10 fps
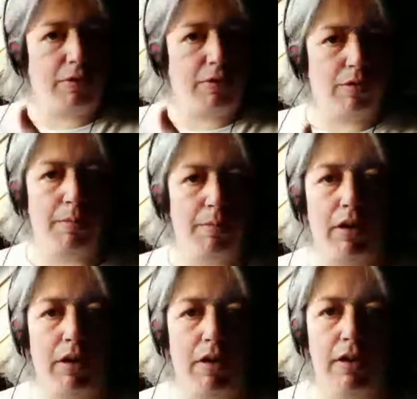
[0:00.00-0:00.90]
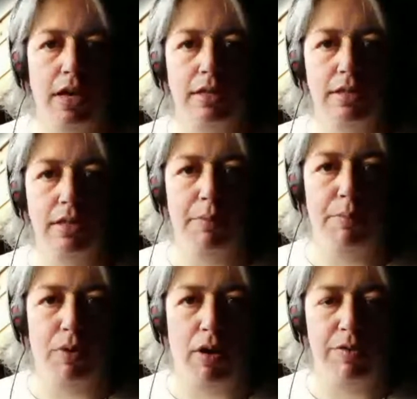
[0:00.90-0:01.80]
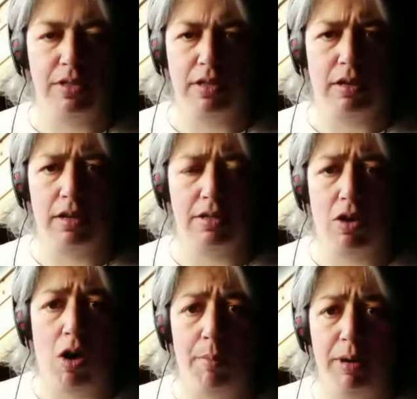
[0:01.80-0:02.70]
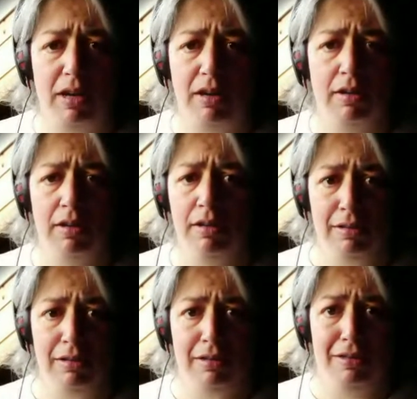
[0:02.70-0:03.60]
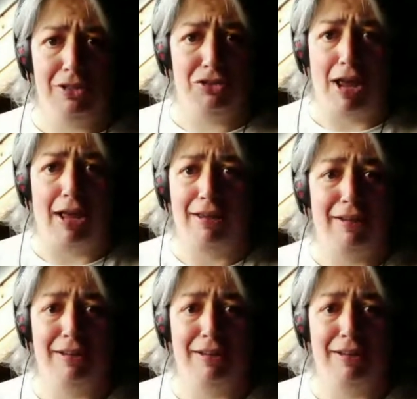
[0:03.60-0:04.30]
of the North American context, improv is a comedy track.